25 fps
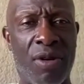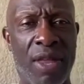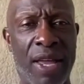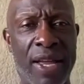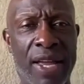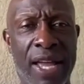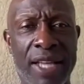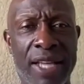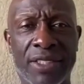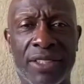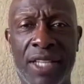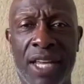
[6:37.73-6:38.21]

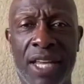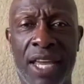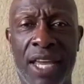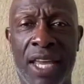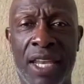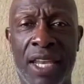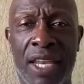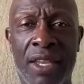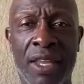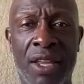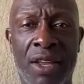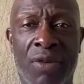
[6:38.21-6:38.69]
Like I said,
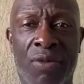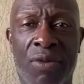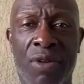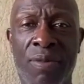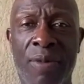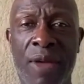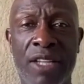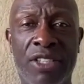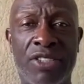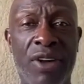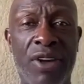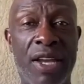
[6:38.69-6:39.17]
we may
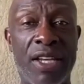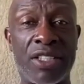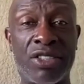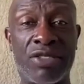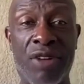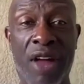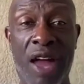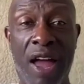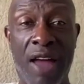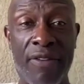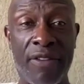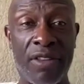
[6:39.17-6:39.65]
try to
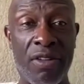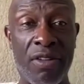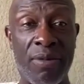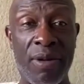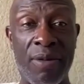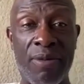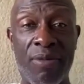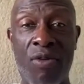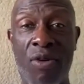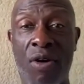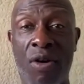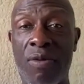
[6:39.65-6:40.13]
drive a little bit
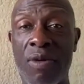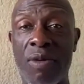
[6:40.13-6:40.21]
more.